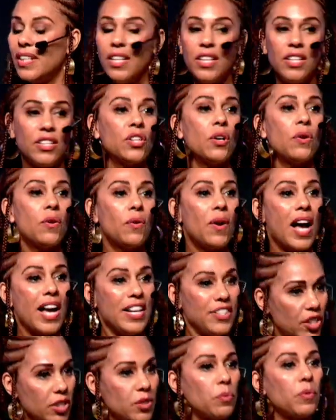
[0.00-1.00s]
So I
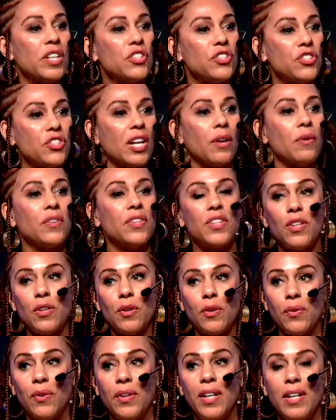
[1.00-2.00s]
just want to share with
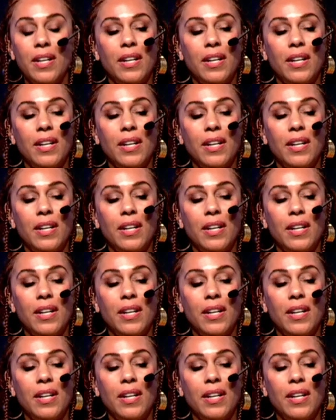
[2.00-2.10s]
you